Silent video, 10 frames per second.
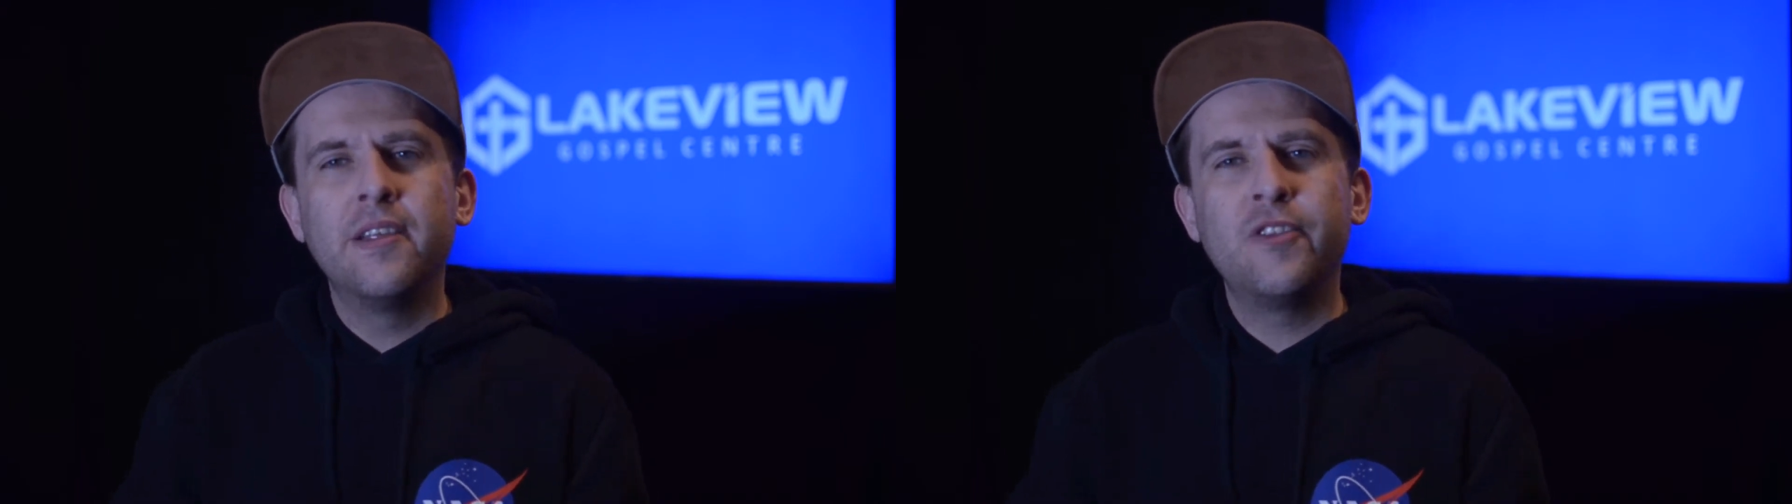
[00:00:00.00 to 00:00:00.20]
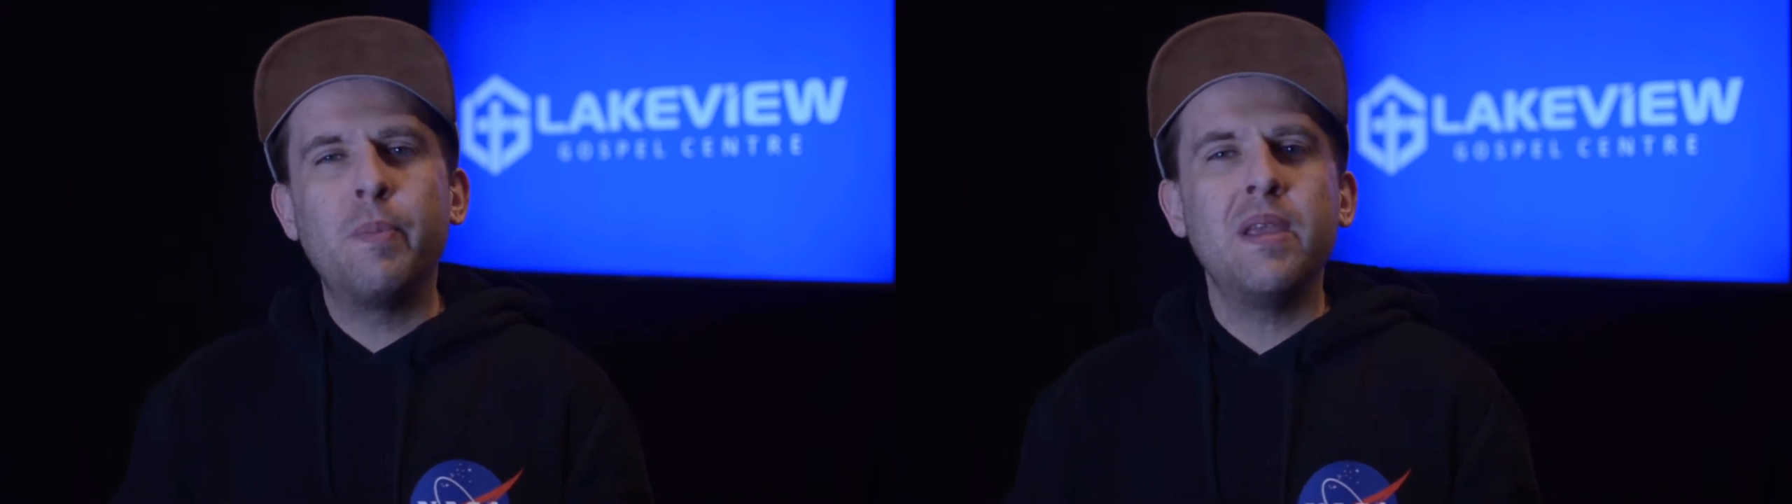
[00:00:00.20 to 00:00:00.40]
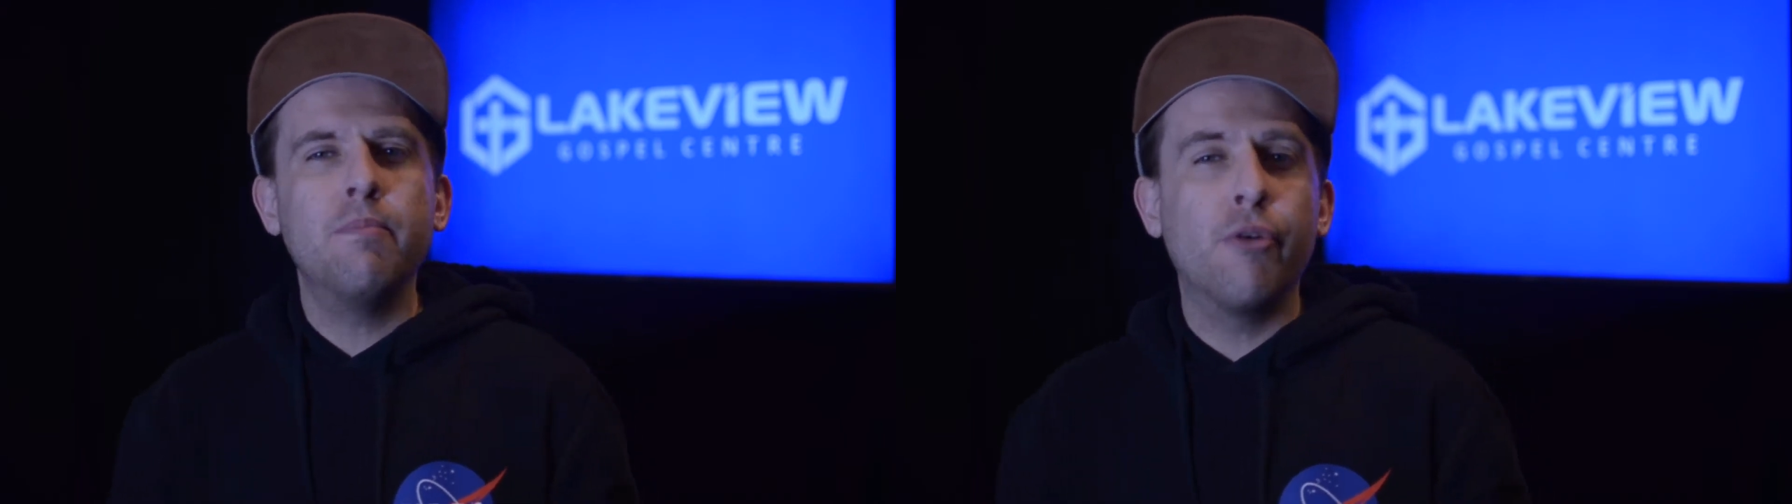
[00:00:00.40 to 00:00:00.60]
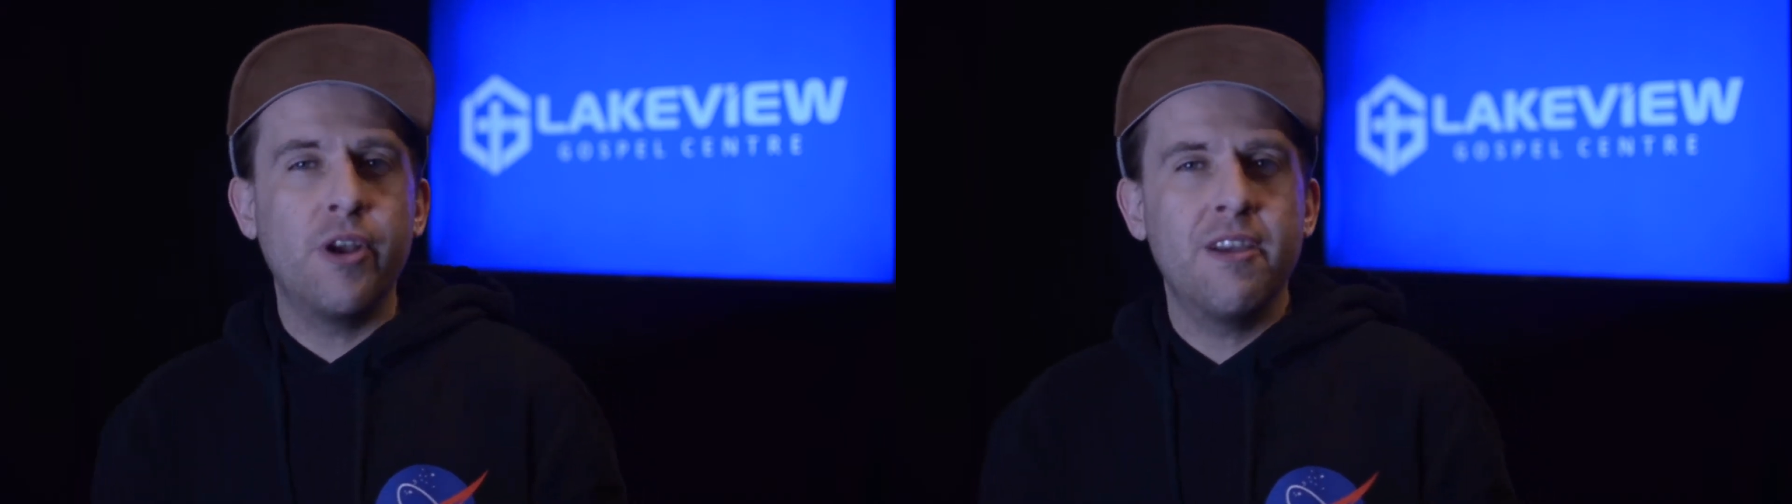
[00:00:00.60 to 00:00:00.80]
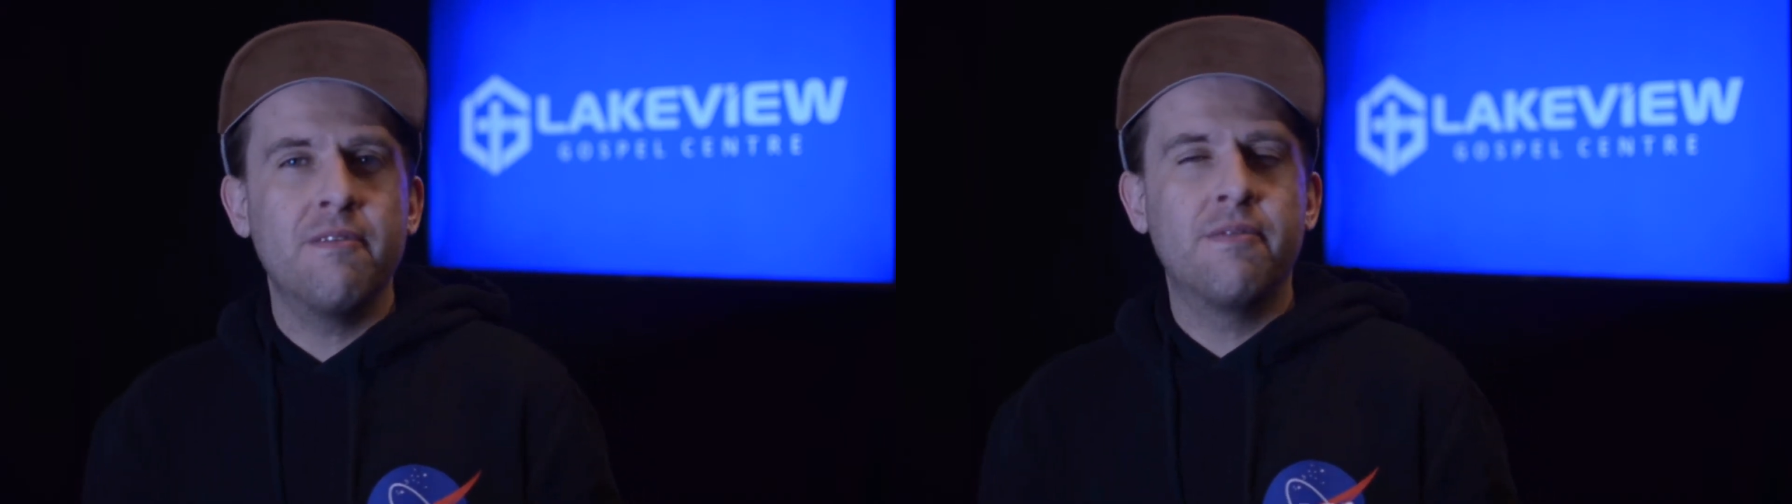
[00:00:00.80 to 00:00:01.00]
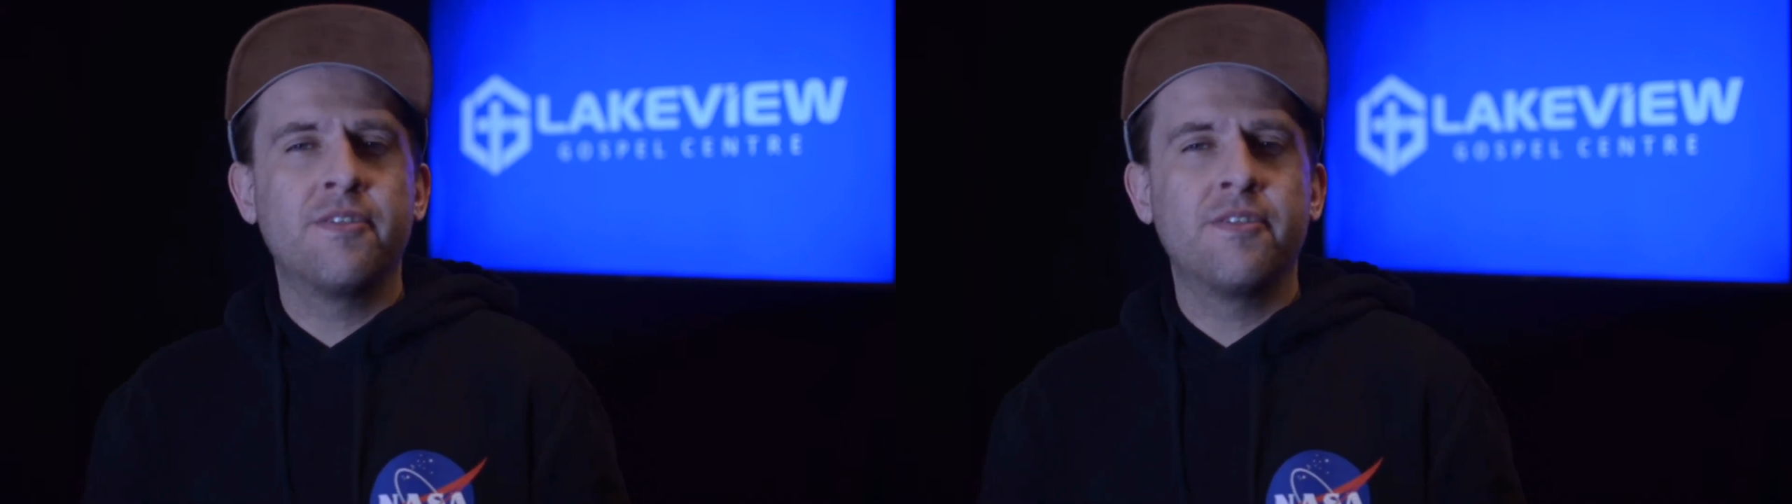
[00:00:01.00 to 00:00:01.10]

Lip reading: to be brave?